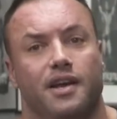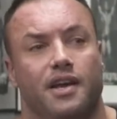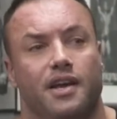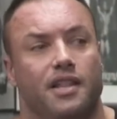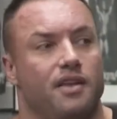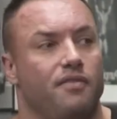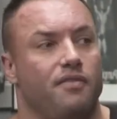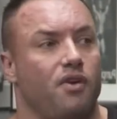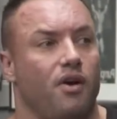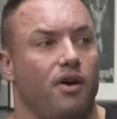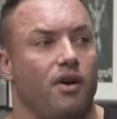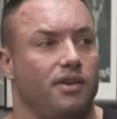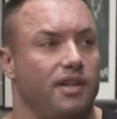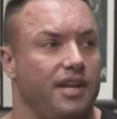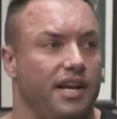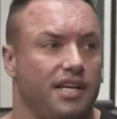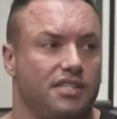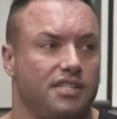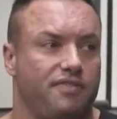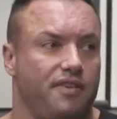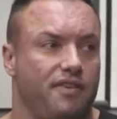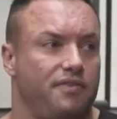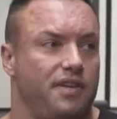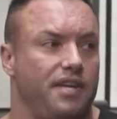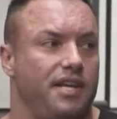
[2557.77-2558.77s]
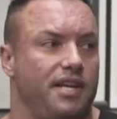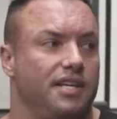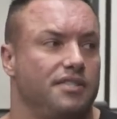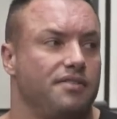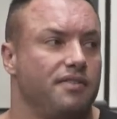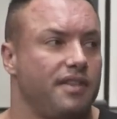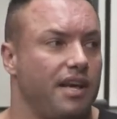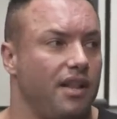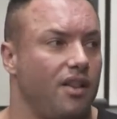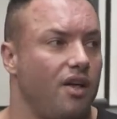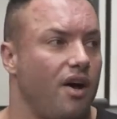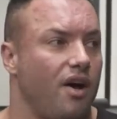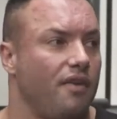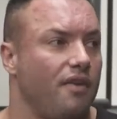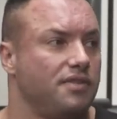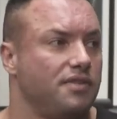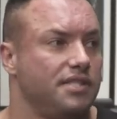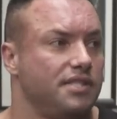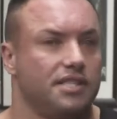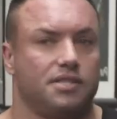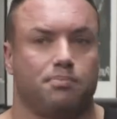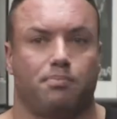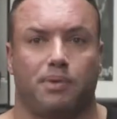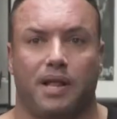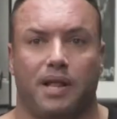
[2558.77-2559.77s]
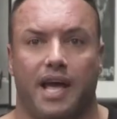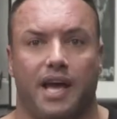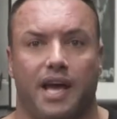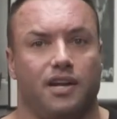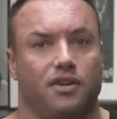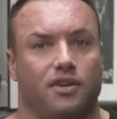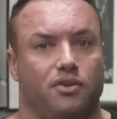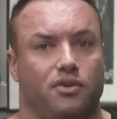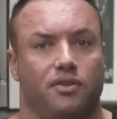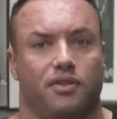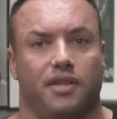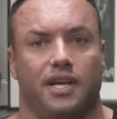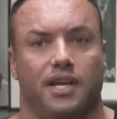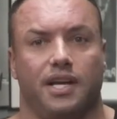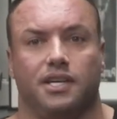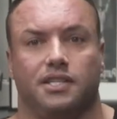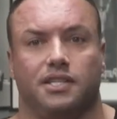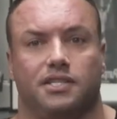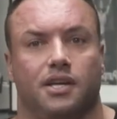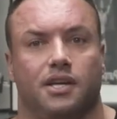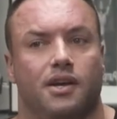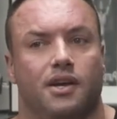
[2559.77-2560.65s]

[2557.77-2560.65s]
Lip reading: they've got the next 50 years of their life to just plan and do things.